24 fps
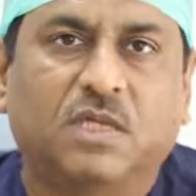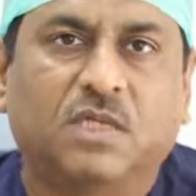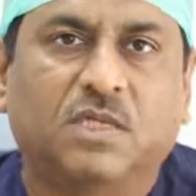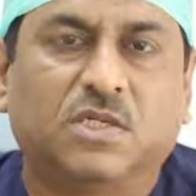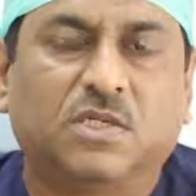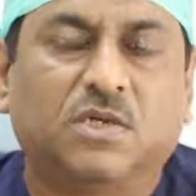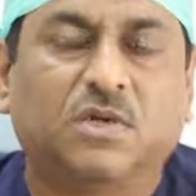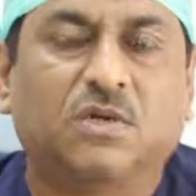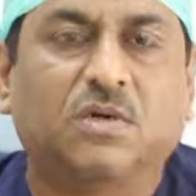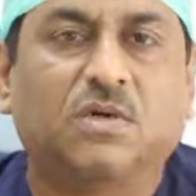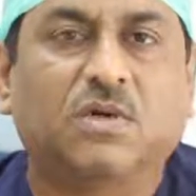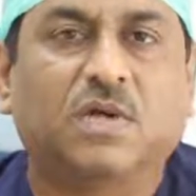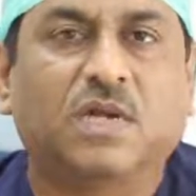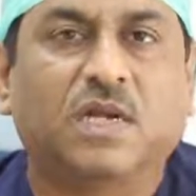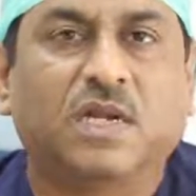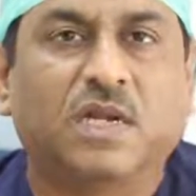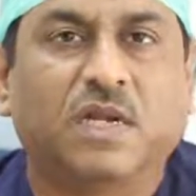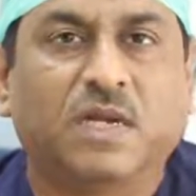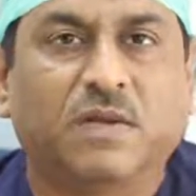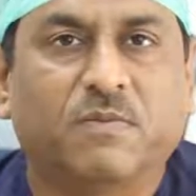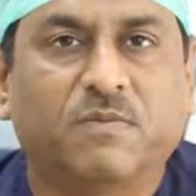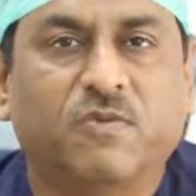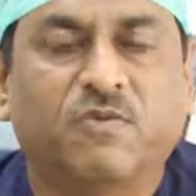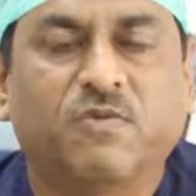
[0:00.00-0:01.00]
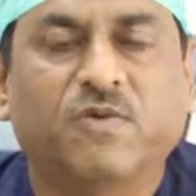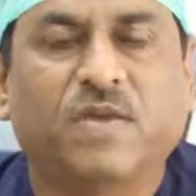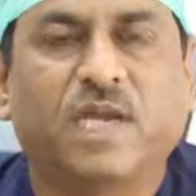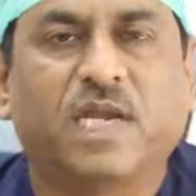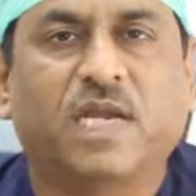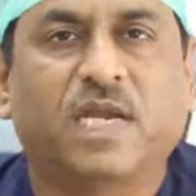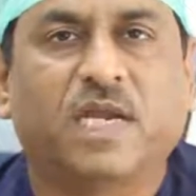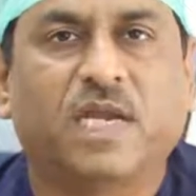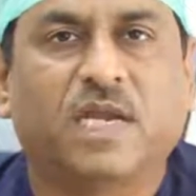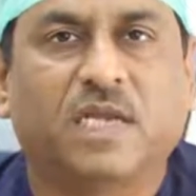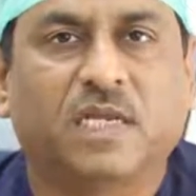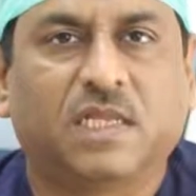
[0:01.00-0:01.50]
So
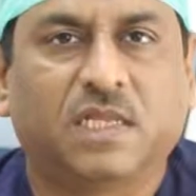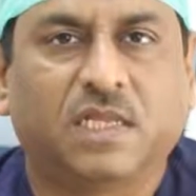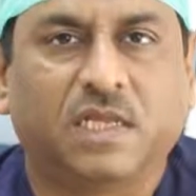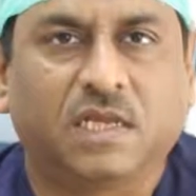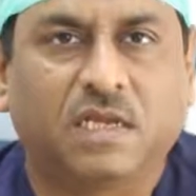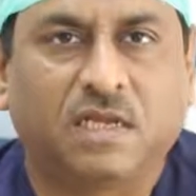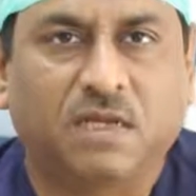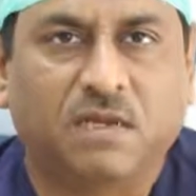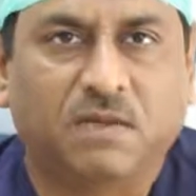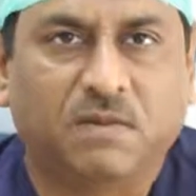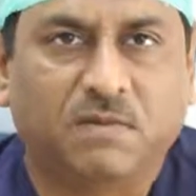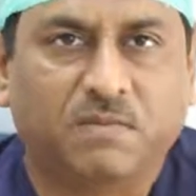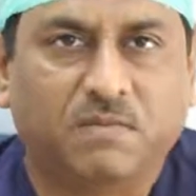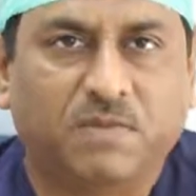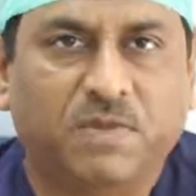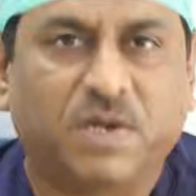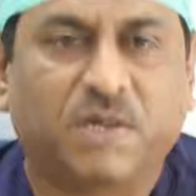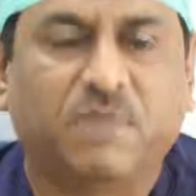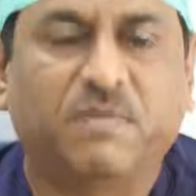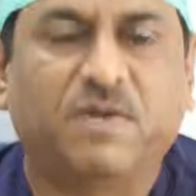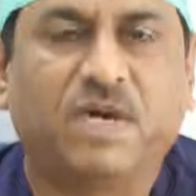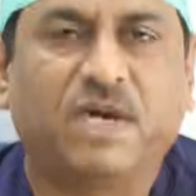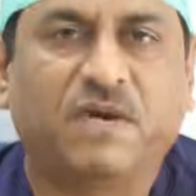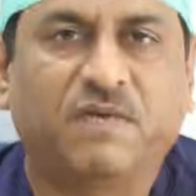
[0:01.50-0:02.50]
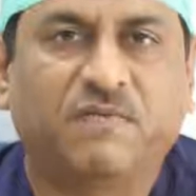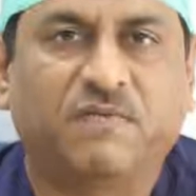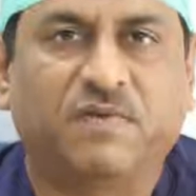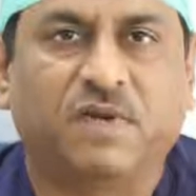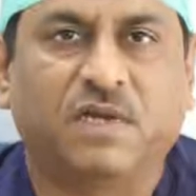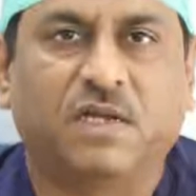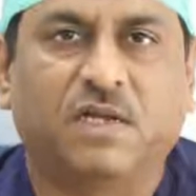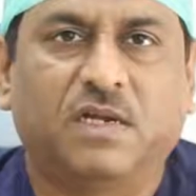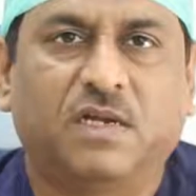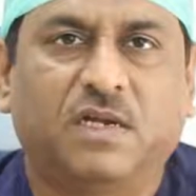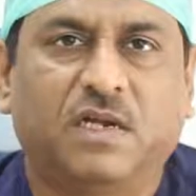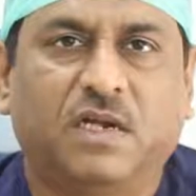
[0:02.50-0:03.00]
removing the permanent
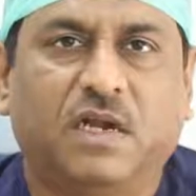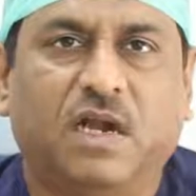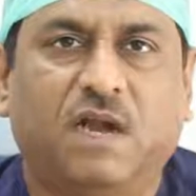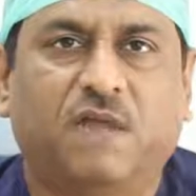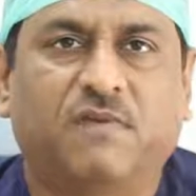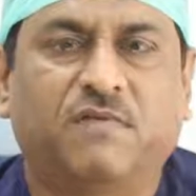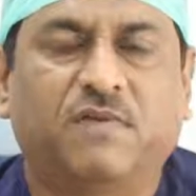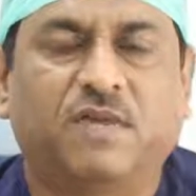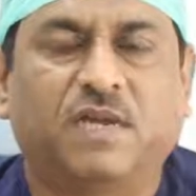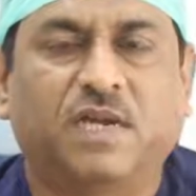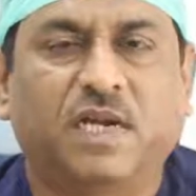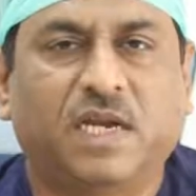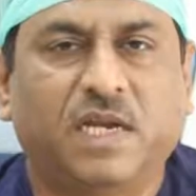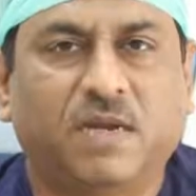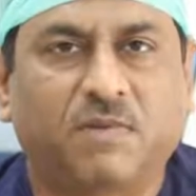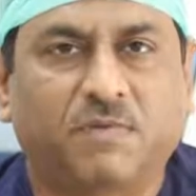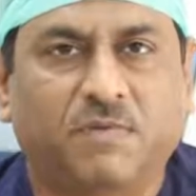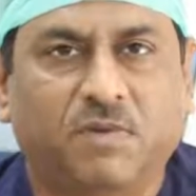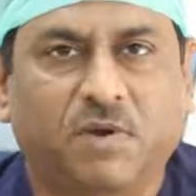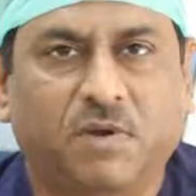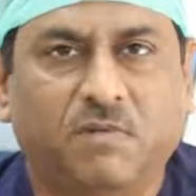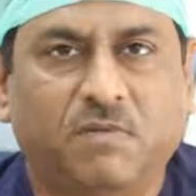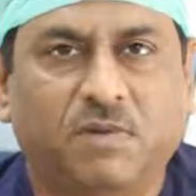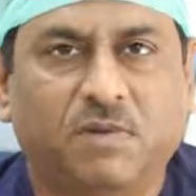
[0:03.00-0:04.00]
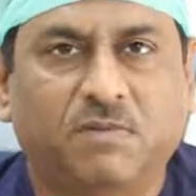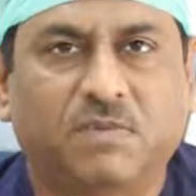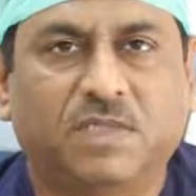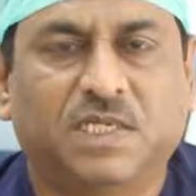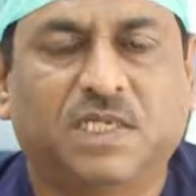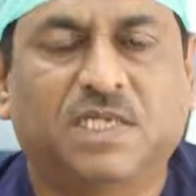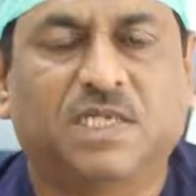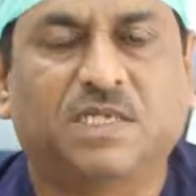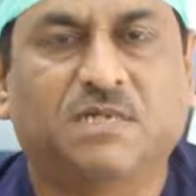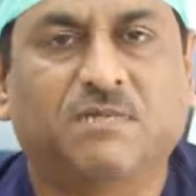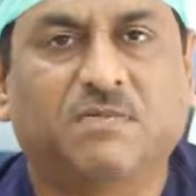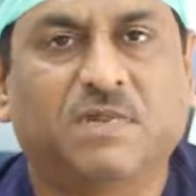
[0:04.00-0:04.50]
filler after any problems
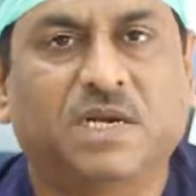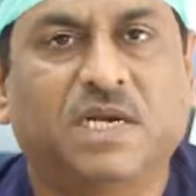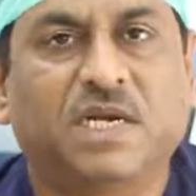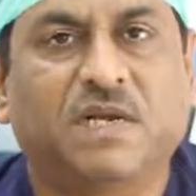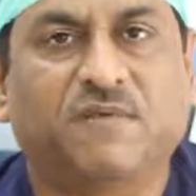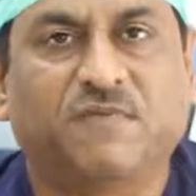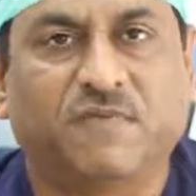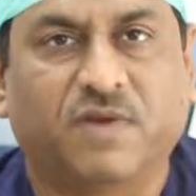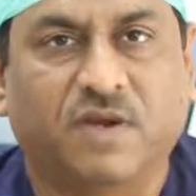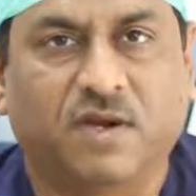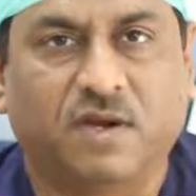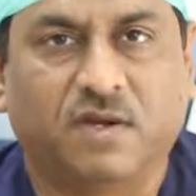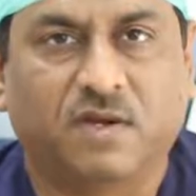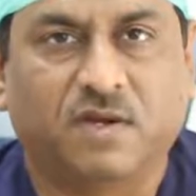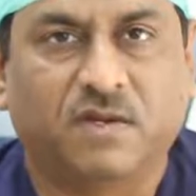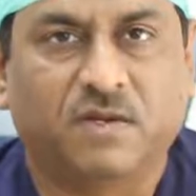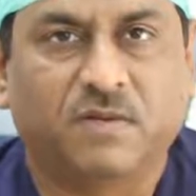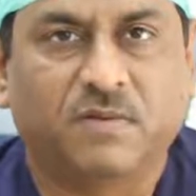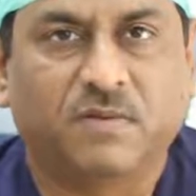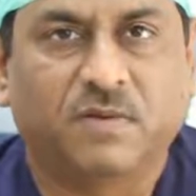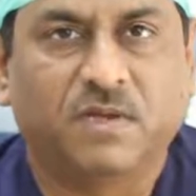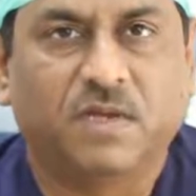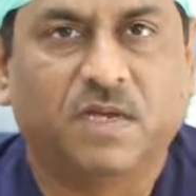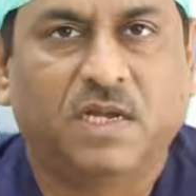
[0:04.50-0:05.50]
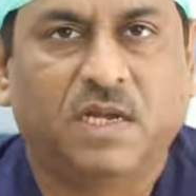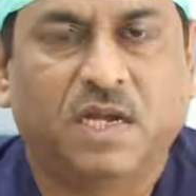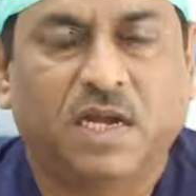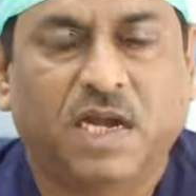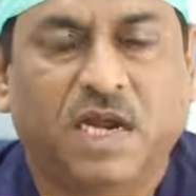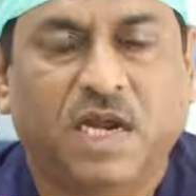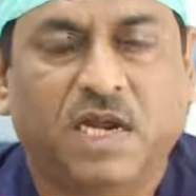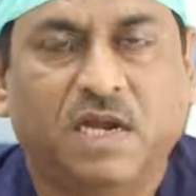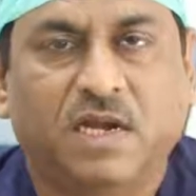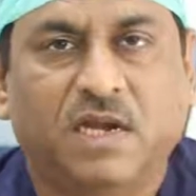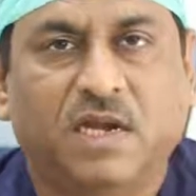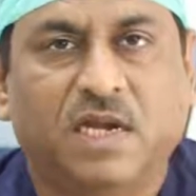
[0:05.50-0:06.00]
is a bit difficult,
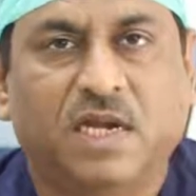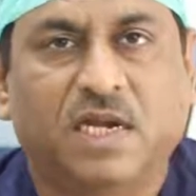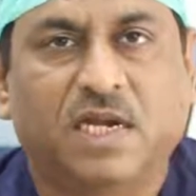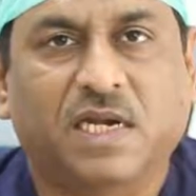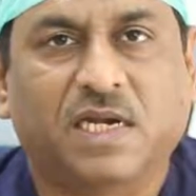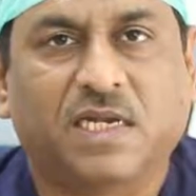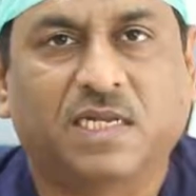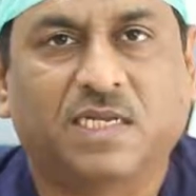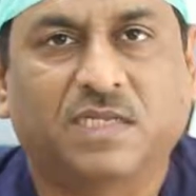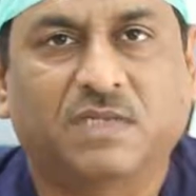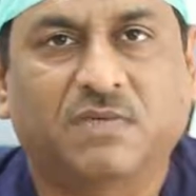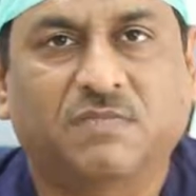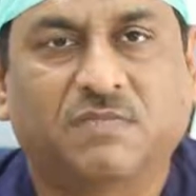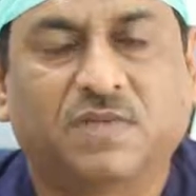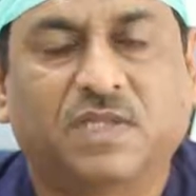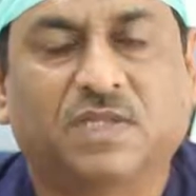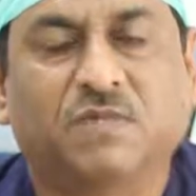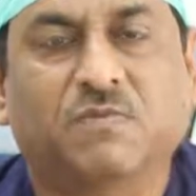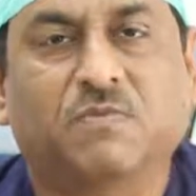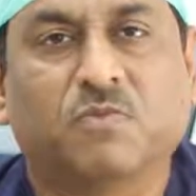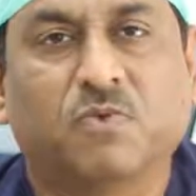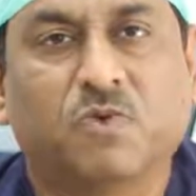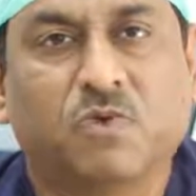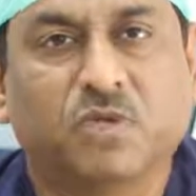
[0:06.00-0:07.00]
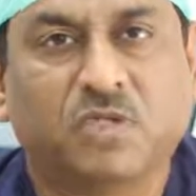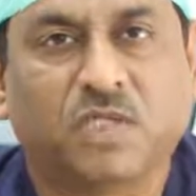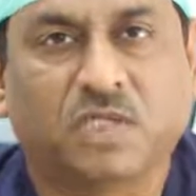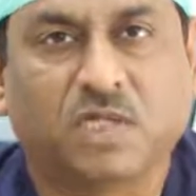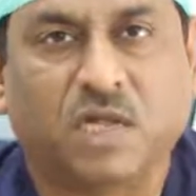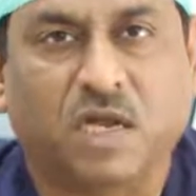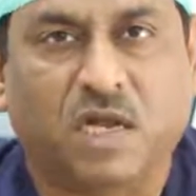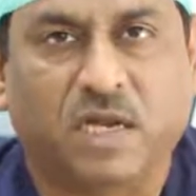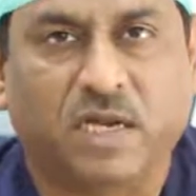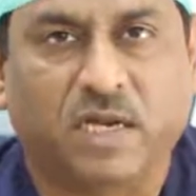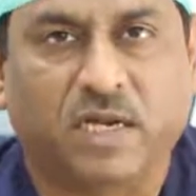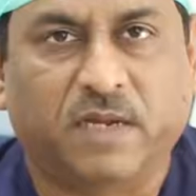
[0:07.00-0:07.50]
and it is with more
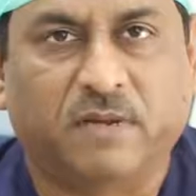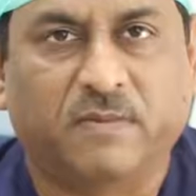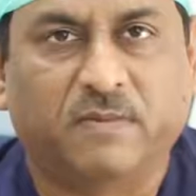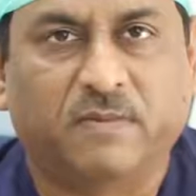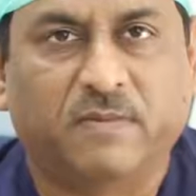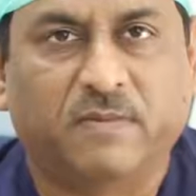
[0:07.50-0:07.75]
scarring.